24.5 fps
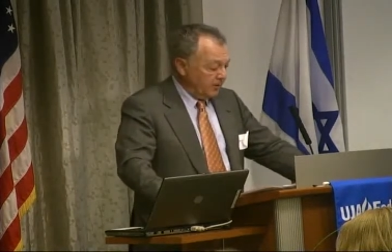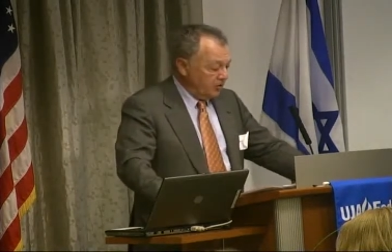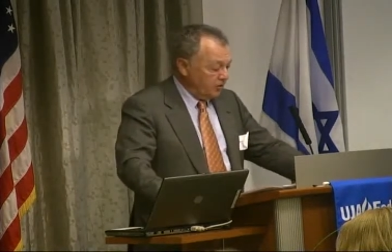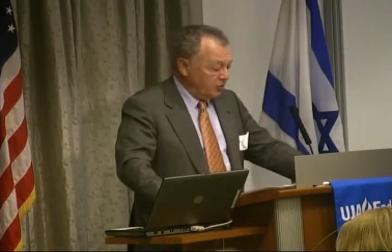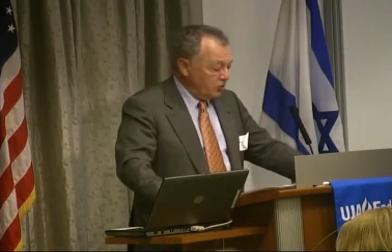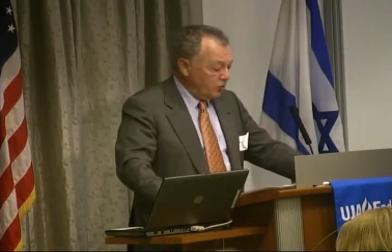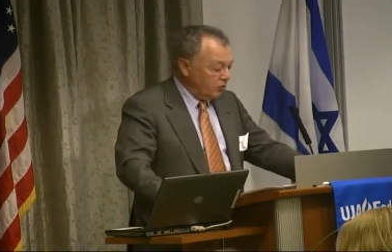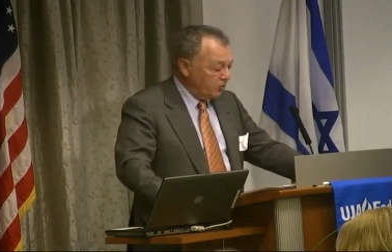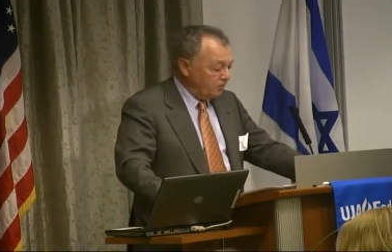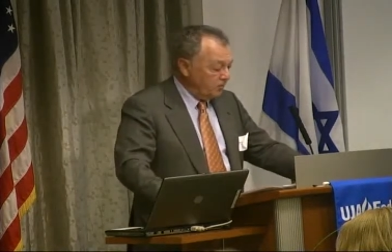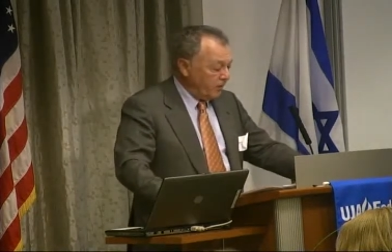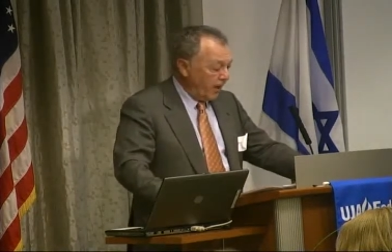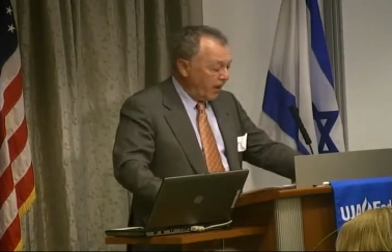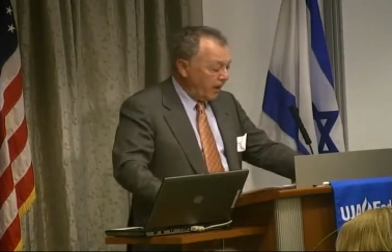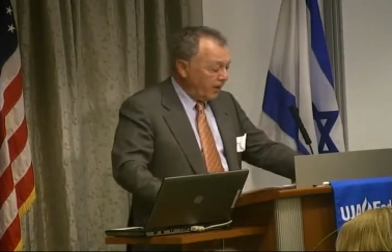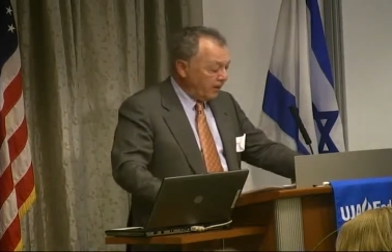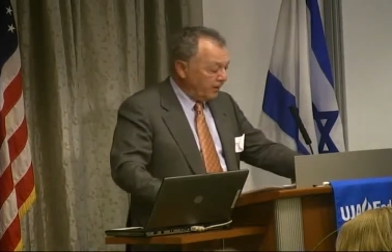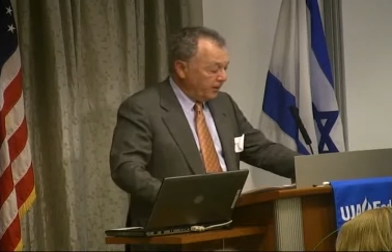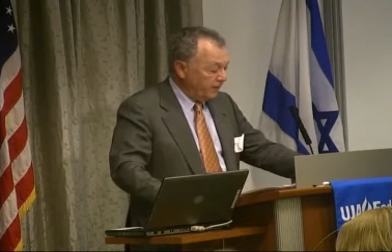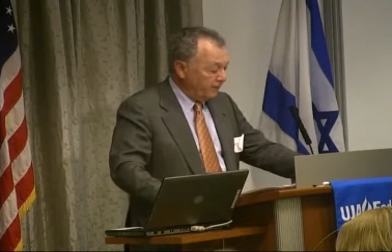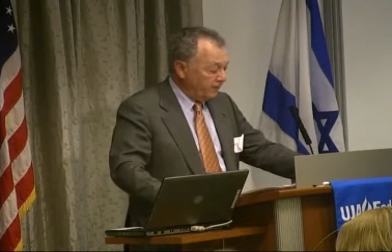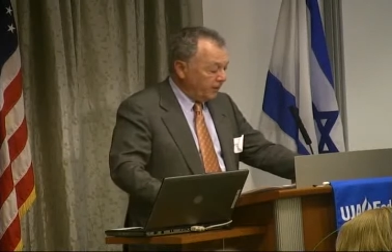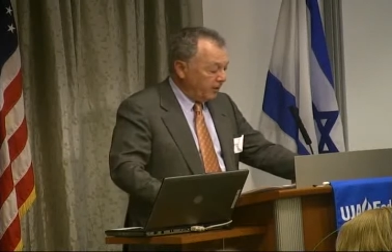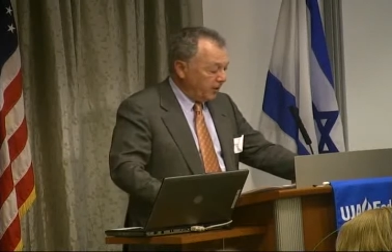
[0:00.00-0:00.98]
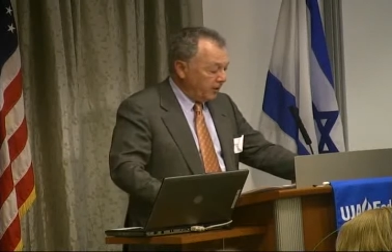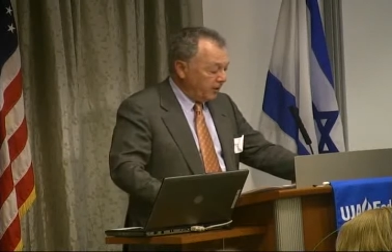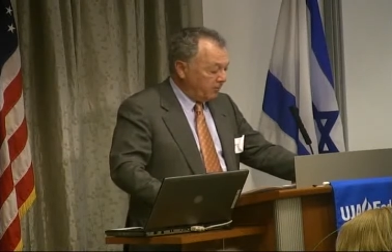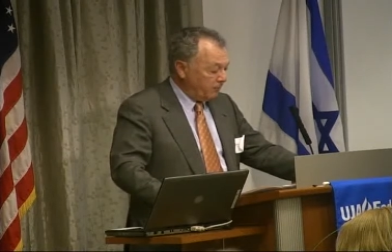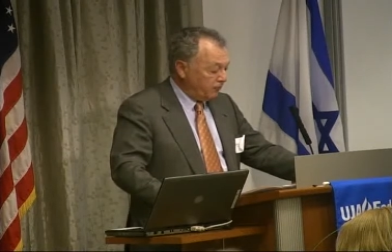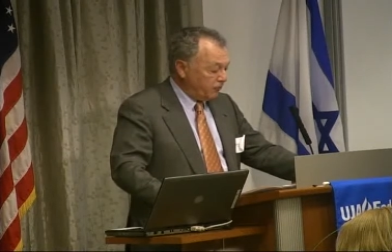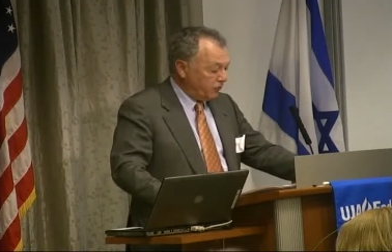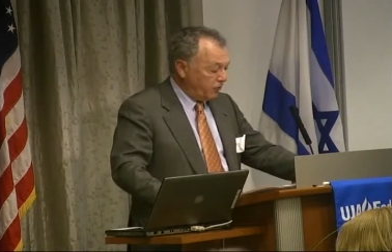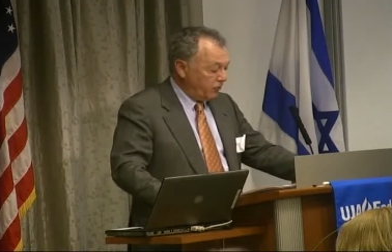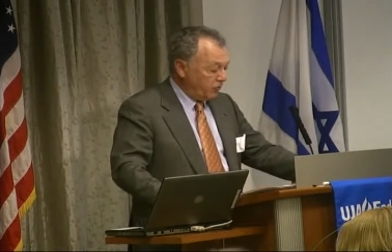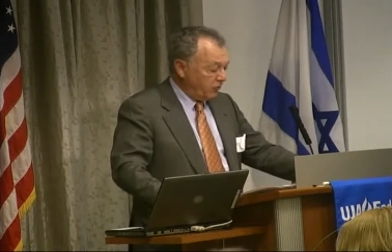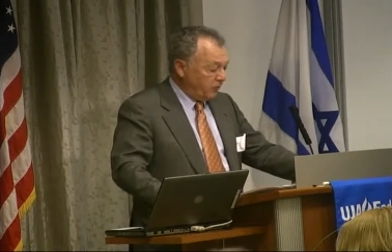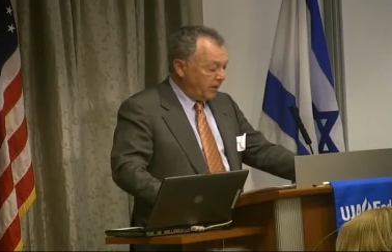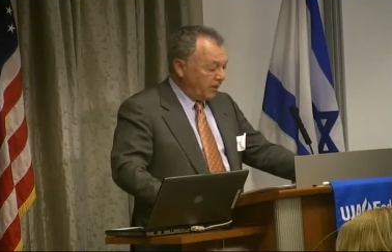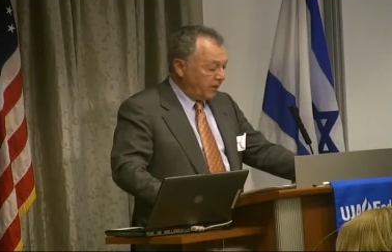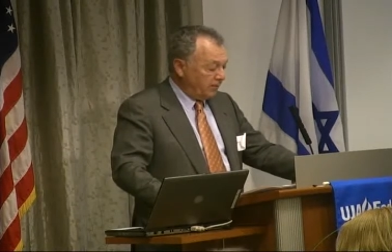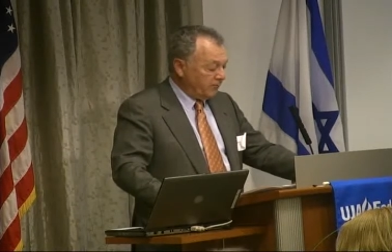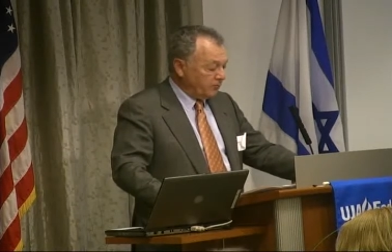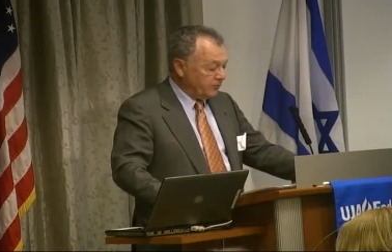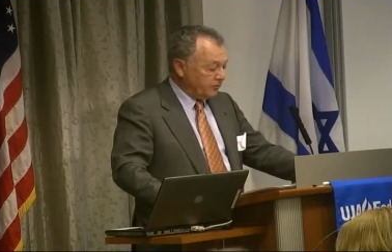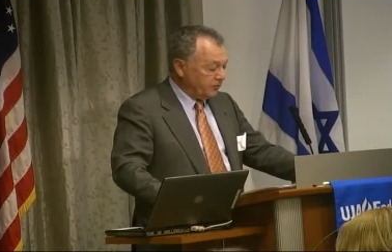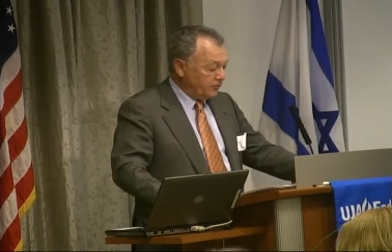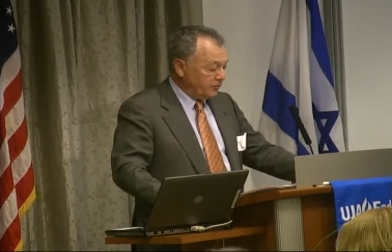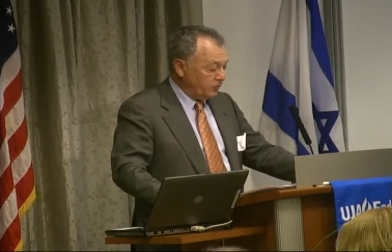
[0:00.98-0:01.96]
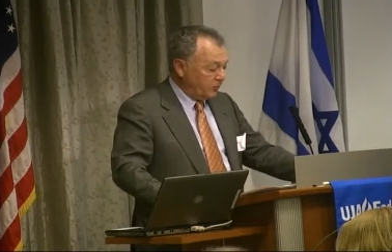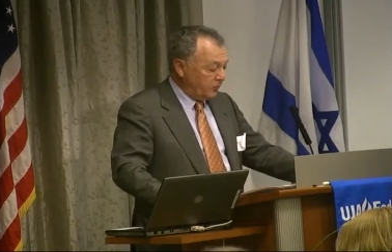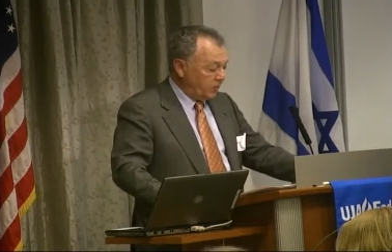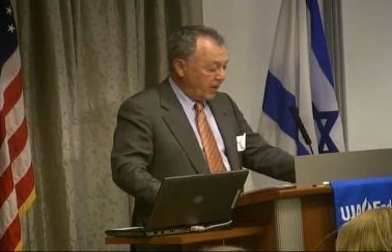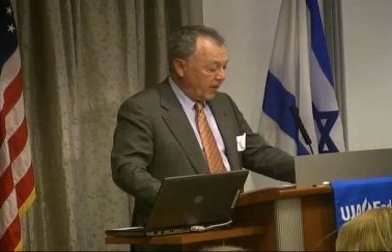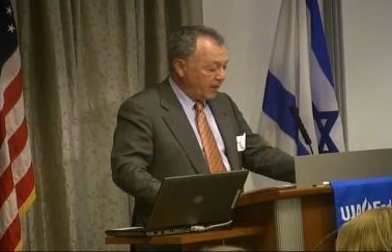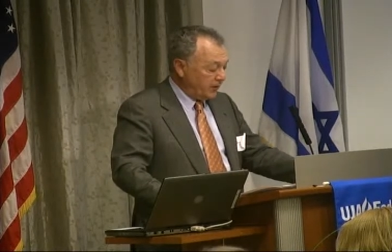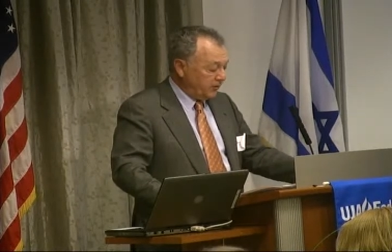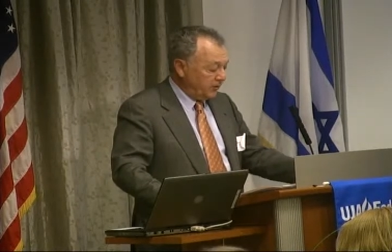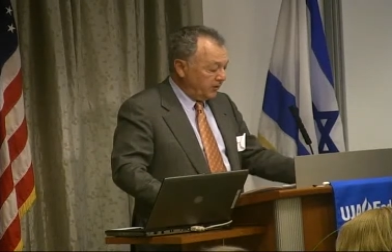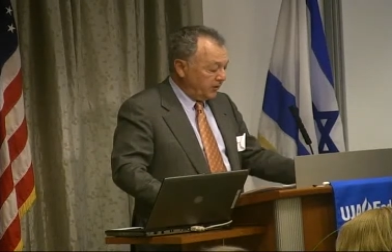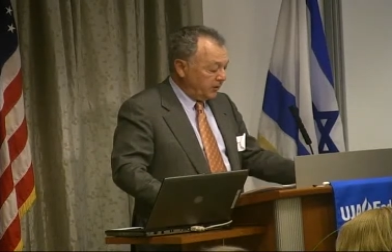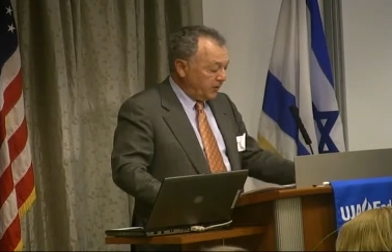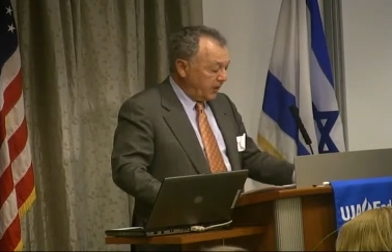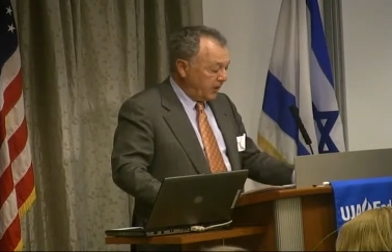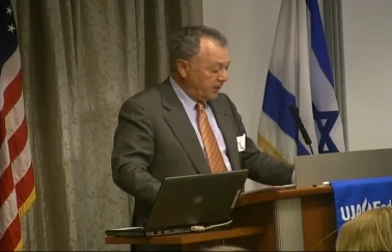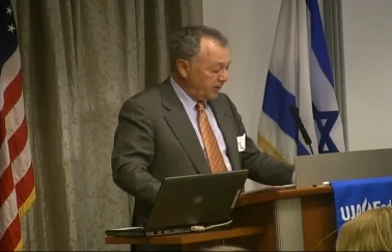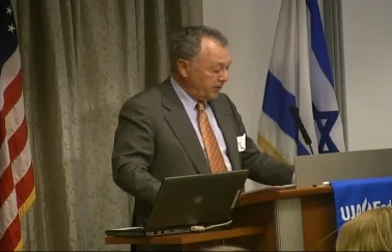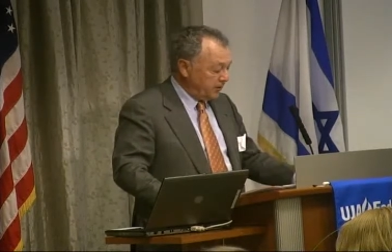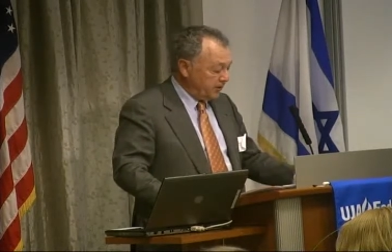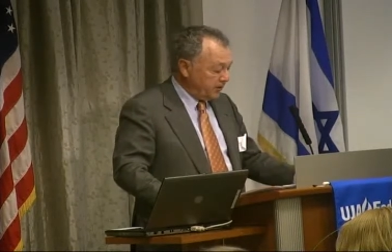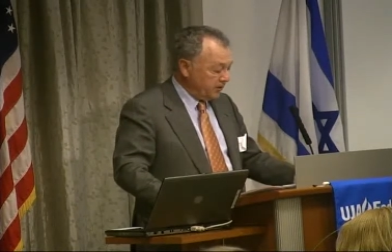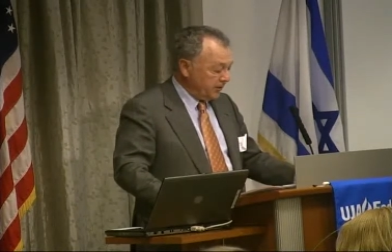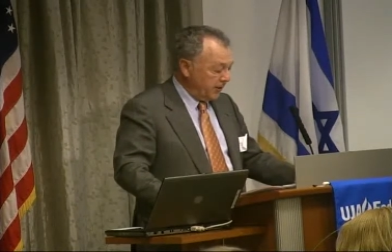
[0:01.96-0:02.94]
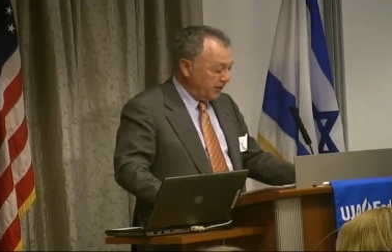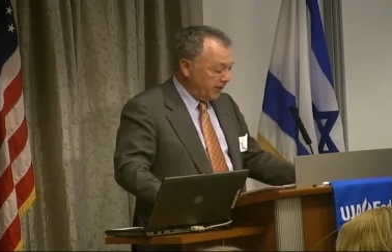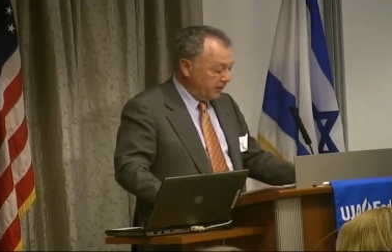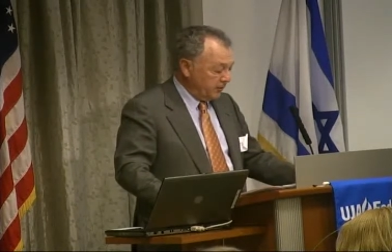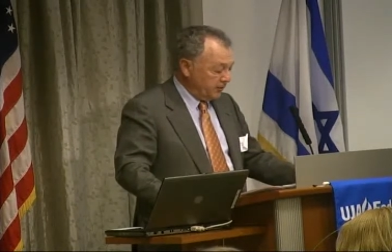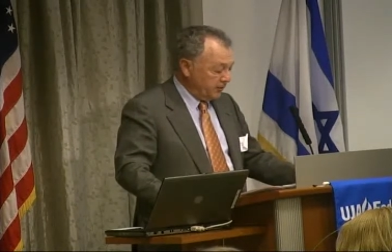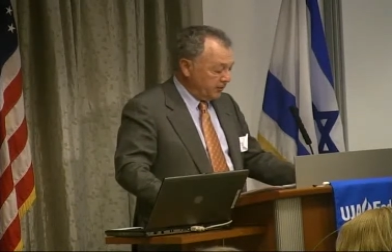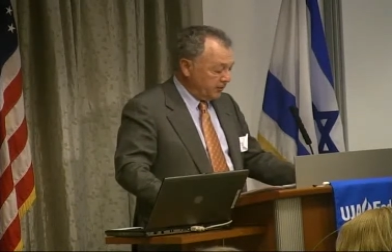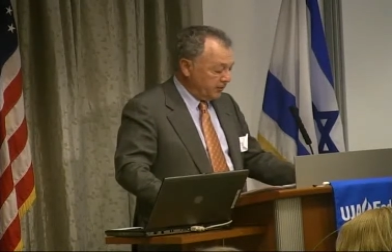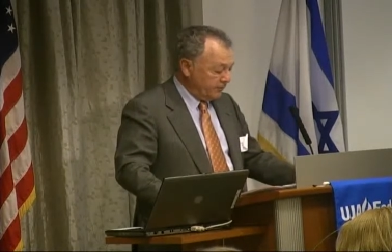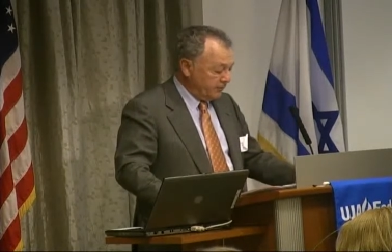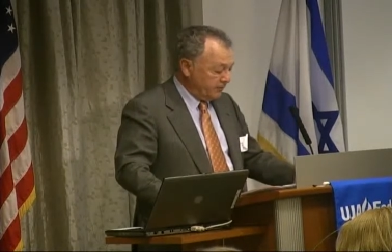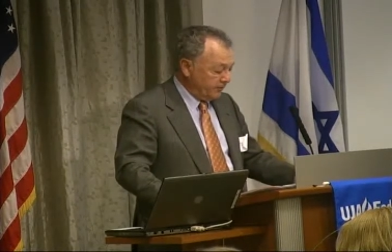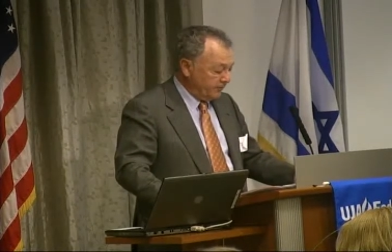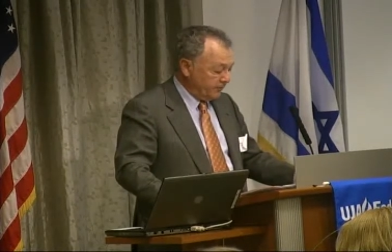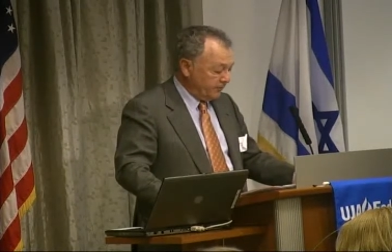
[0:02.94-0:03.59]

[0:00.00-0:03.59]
new palliative care programs throughout the United States.